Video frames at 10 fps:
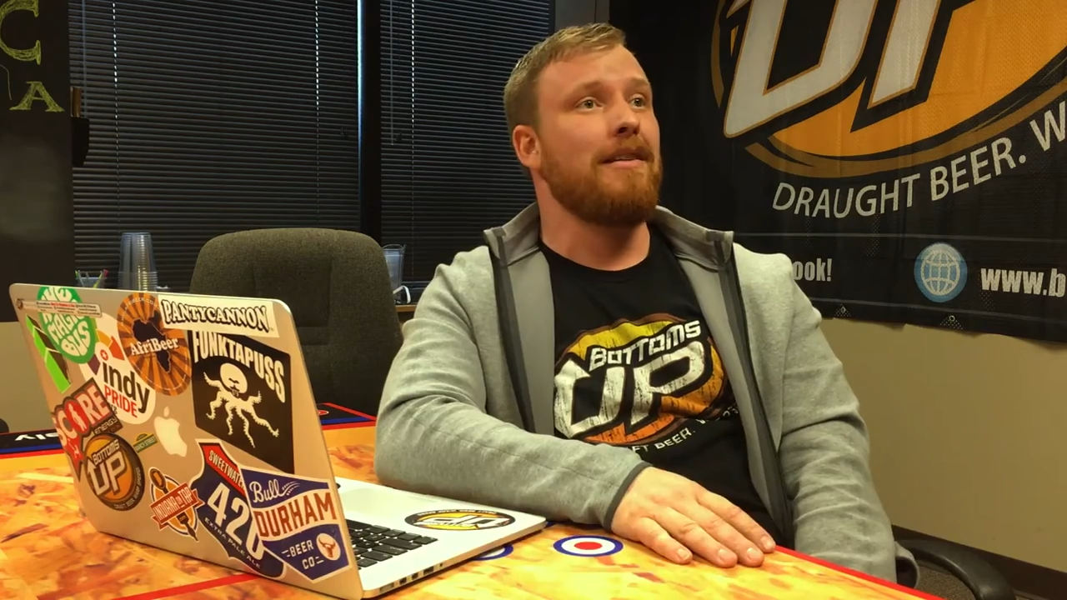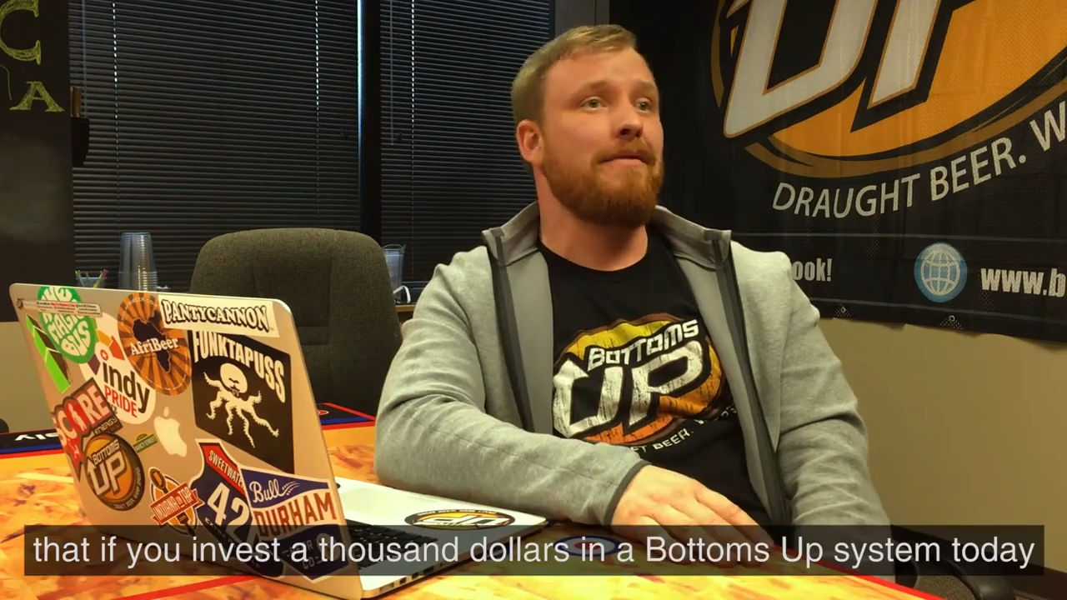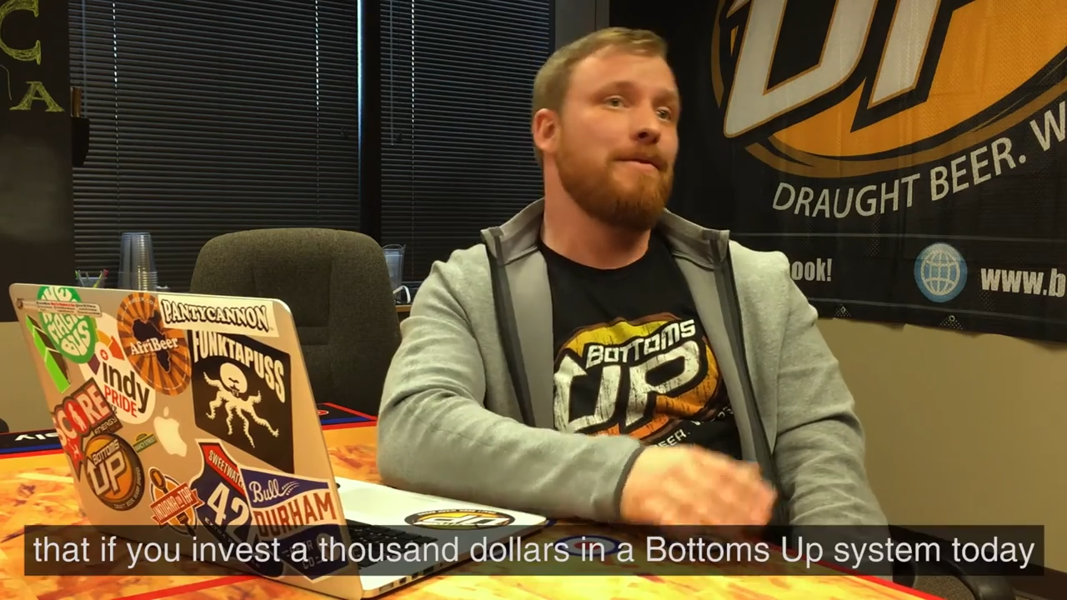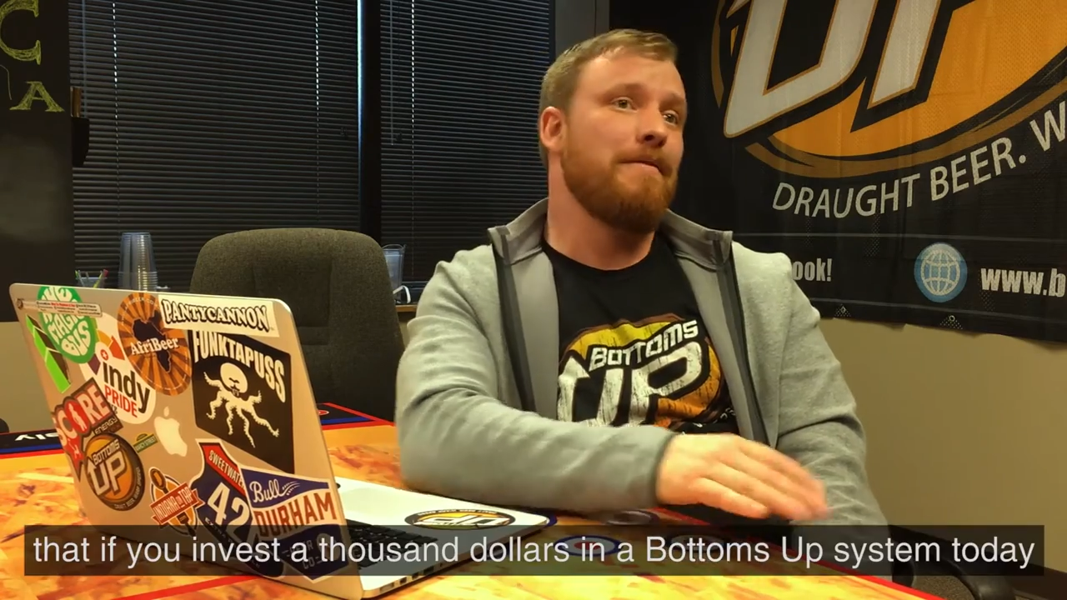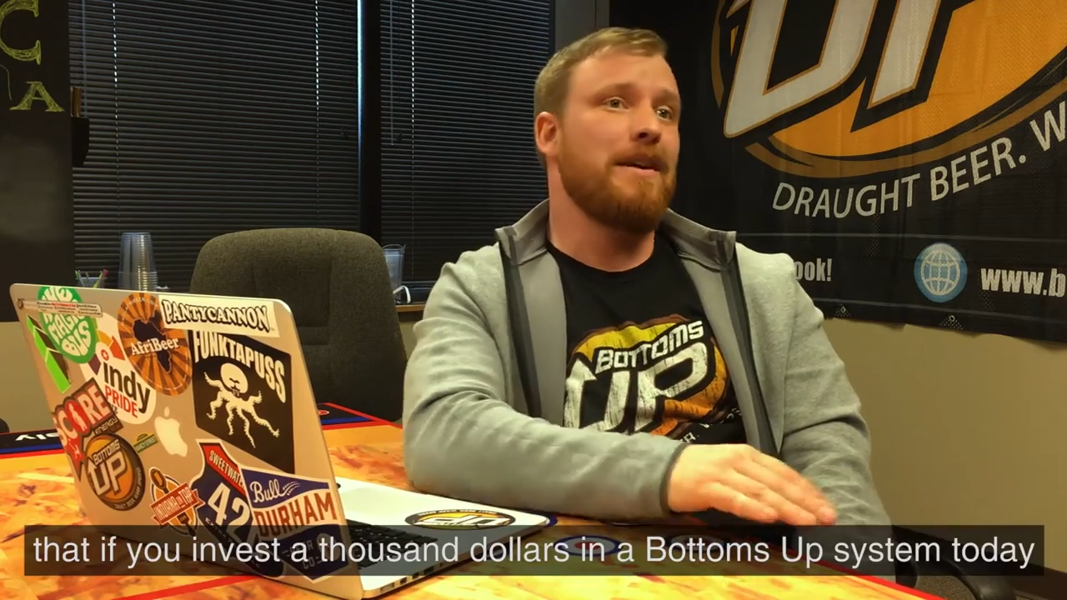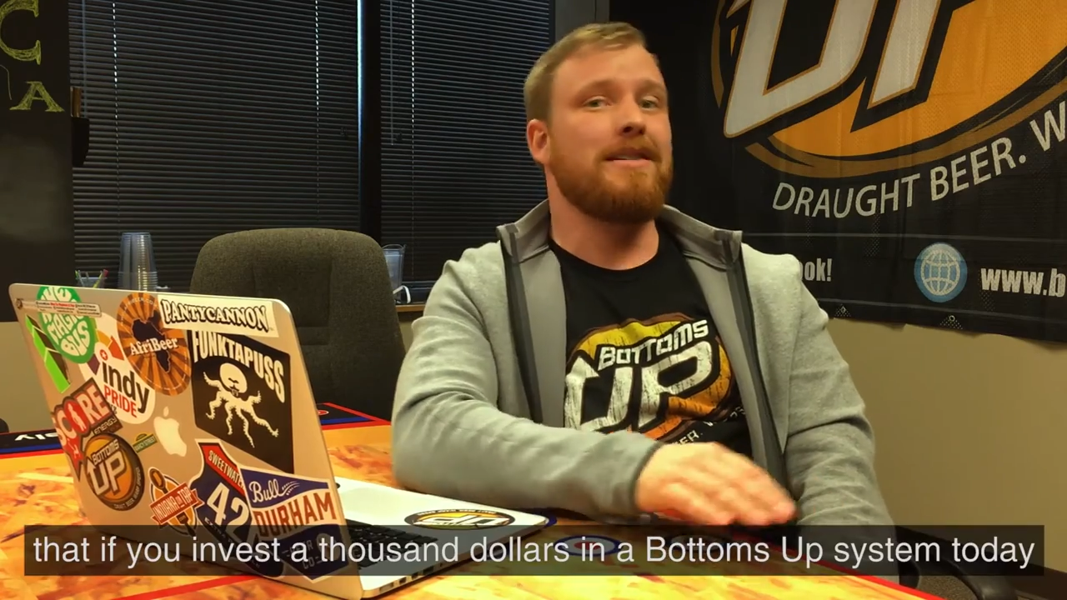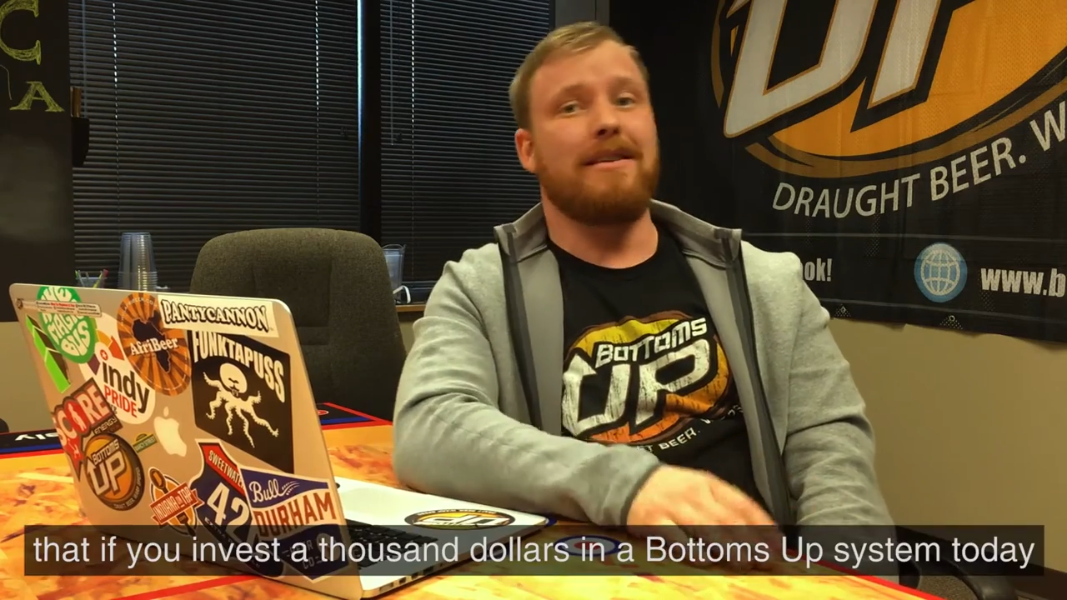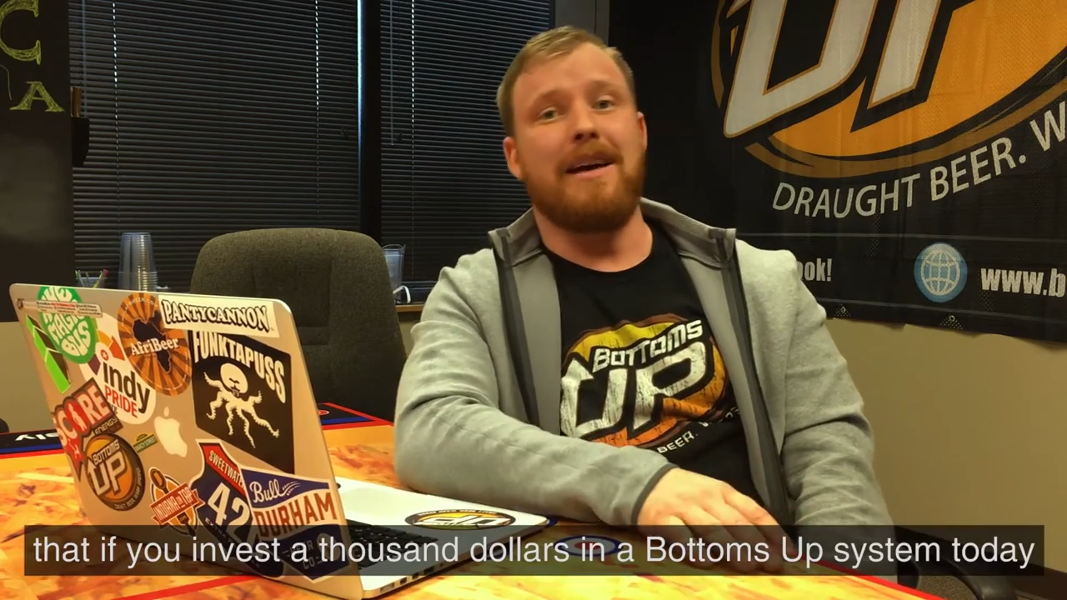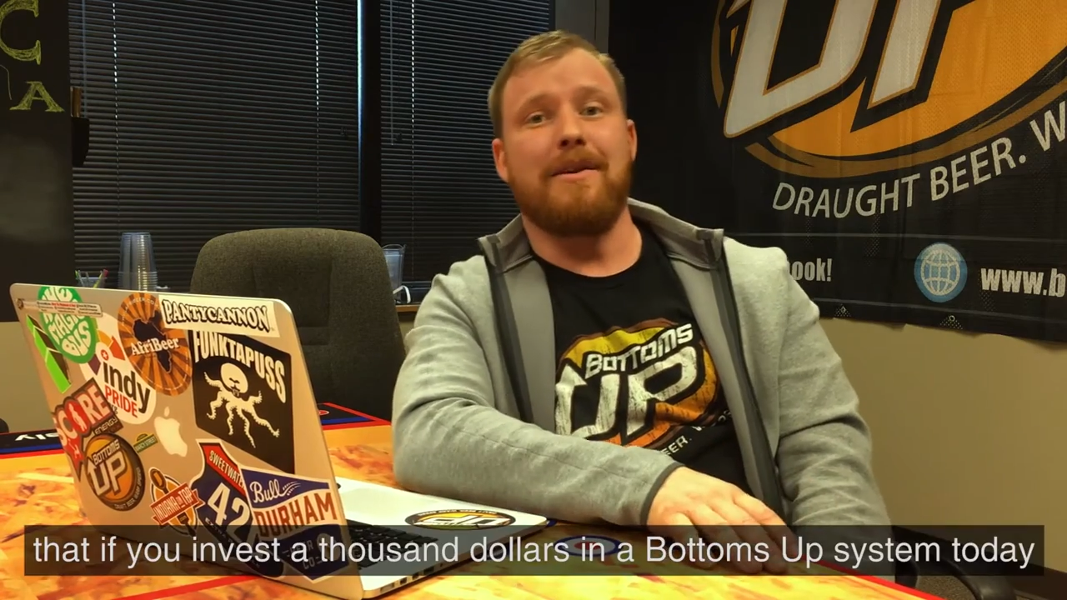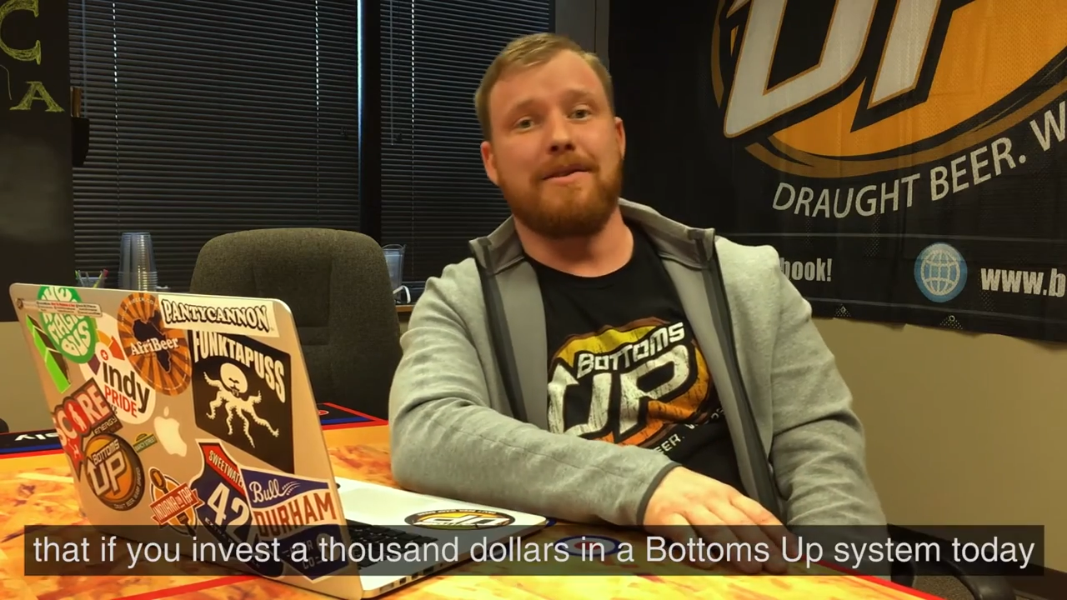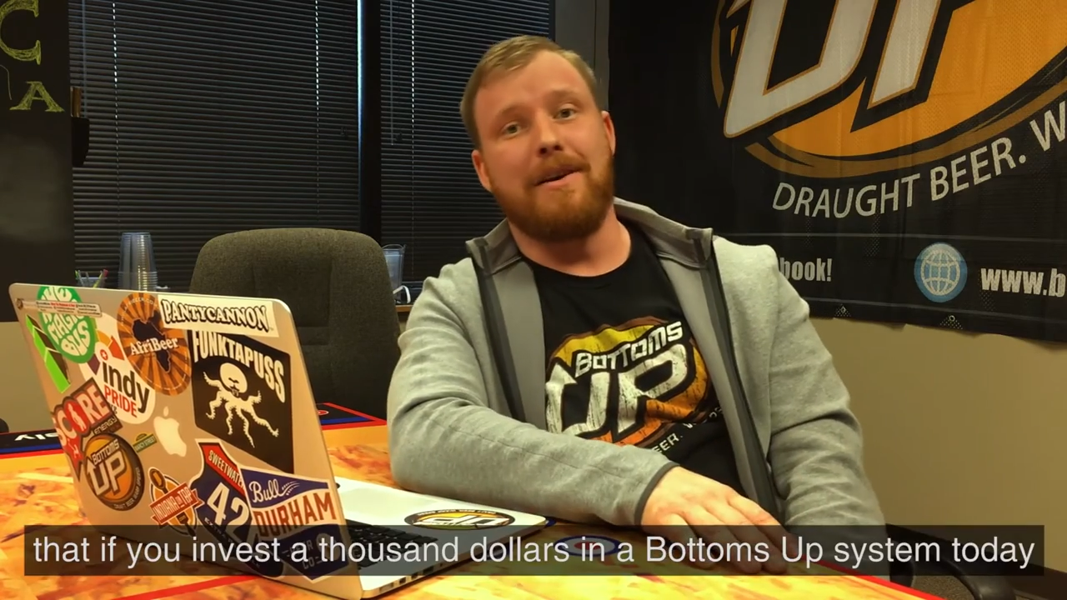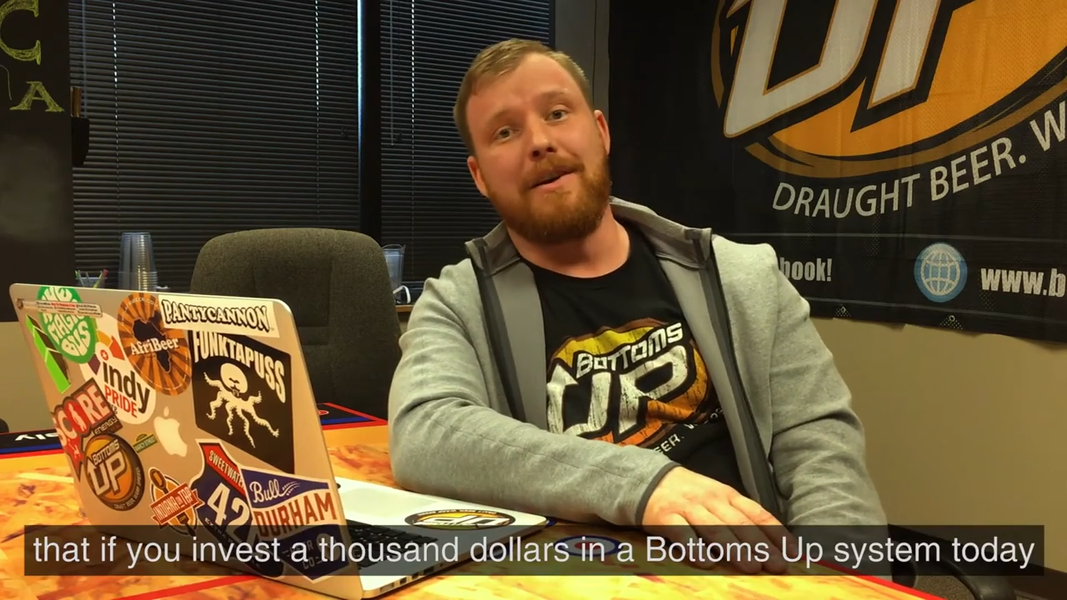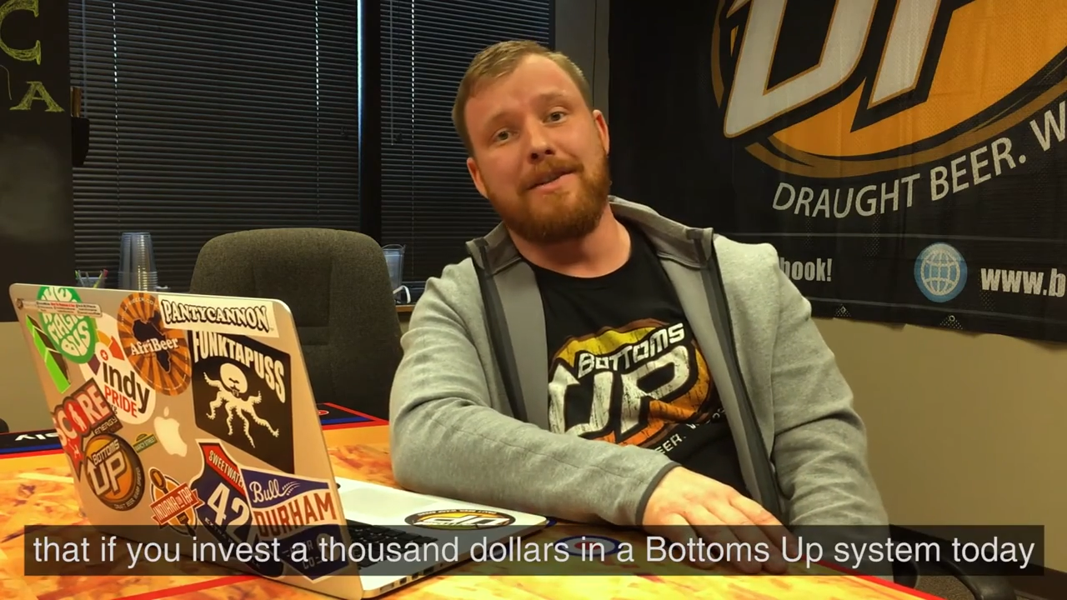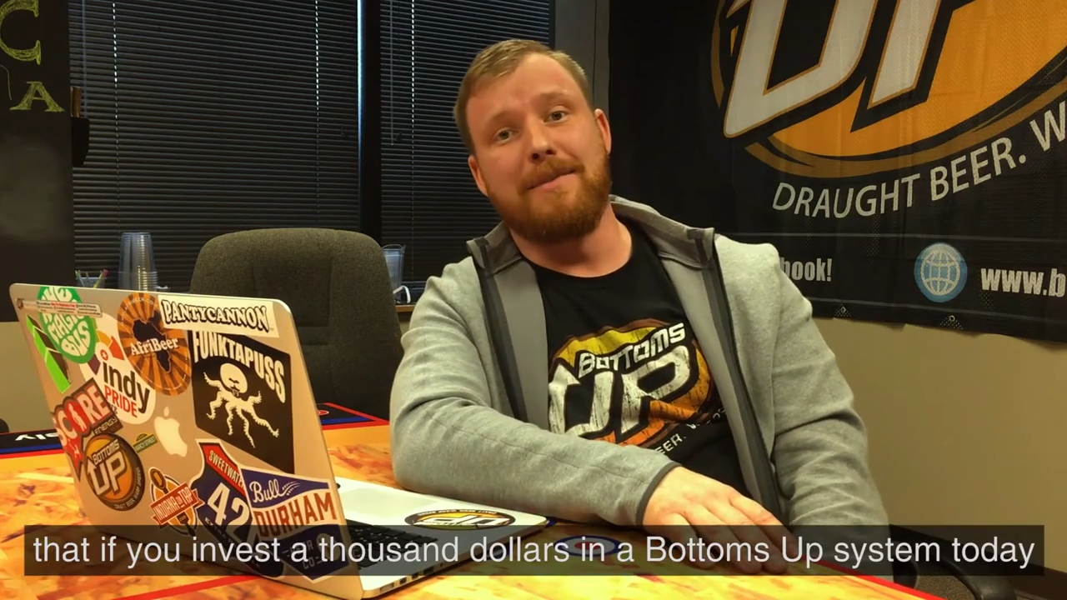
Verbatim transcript: that if you invest $1,000